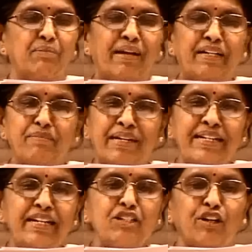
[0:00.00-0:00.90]
By
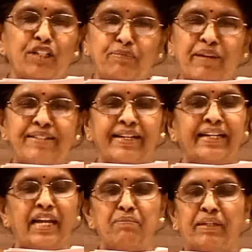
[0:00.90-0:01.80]
demanding a solid place
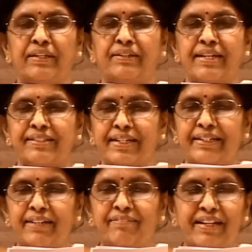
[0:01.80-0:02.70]
and name in the
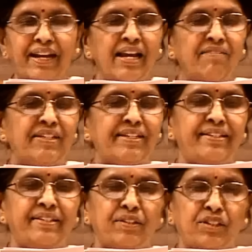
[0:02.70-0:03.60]
translated work, which
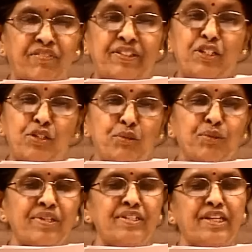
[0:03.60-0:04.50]
is
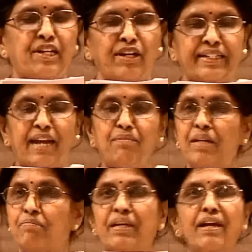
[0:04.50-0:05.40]
due since a long time,
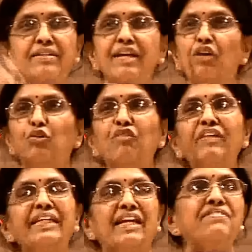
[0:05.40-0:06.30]
because no
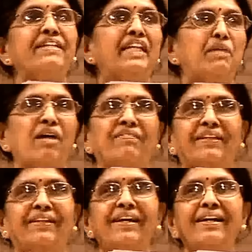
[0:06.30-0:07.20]
one gives the name of
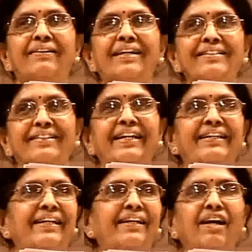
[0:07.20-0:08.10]
the
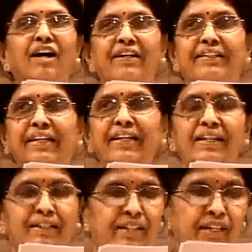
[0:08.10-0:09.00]
translator or the
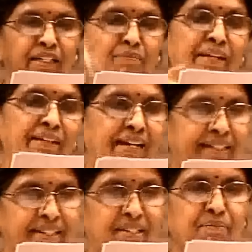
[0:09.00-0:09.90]
dubbing
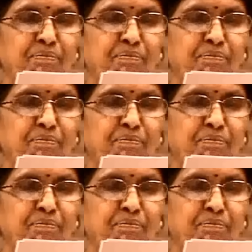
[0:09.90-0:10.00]
artist.